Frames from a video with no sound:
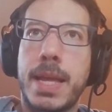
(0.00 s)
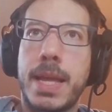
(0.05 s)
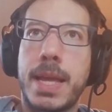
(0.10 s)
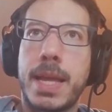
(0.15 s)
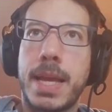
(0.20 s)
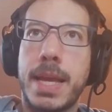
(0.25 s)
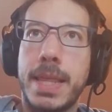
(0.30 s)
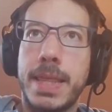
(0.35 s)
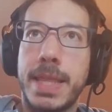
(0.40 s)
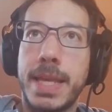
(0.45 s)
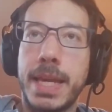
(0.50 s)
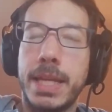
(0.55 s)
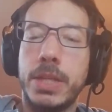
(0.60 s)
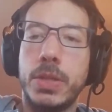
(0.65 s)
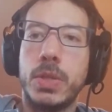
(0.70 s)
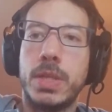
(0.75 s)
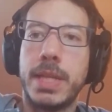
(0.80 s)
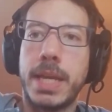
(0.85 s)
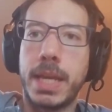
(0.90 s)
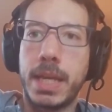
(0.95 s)
and then
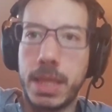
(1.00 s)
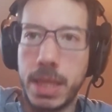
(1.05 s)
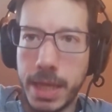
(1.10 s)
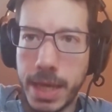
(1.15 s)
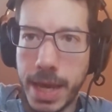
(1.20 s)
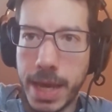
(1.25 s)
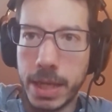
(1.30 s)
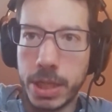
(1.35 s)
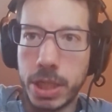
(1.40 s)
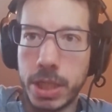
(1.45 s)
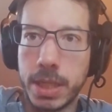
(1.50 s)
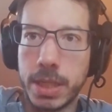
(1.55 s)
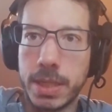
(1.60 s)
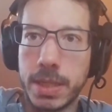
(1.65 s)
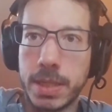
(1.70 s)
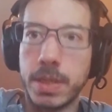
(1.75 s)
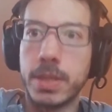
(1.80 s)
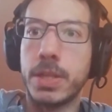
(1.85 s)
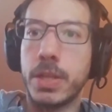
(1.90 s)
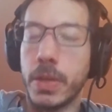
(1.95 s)
you take the
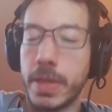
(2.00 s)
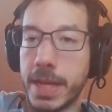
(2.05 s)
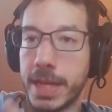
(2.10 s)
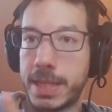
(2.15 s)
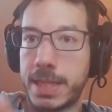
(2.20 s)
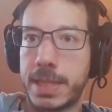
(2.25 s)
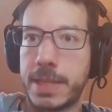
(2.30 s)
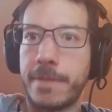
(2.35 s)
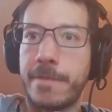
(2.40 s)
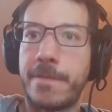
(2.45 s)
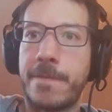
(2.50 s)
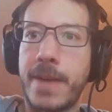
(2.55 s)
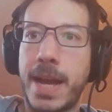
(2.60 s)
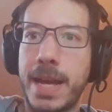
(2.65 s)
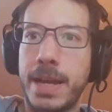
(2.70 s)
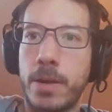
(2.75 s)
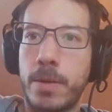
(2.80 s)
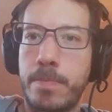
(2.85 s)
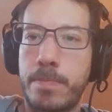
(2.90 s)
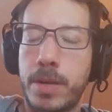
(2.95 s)
ashes. So that's the
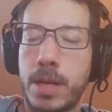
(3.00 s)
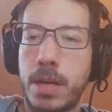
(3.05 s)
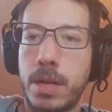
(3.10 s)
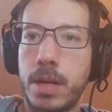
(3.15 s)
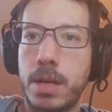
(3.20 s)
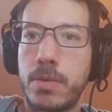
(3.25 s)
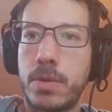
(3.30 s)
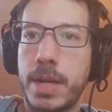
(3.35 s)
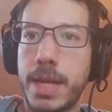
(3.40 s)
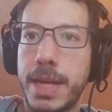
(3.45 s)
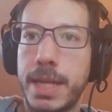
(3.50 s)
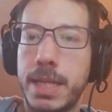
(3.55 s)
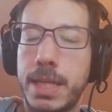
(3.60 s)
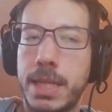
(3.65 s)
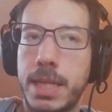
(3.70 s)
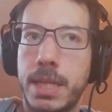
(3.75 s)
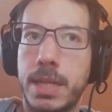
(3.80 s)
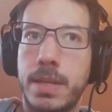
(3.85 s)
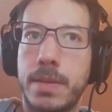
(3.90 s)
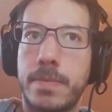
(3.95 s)
fire part, right?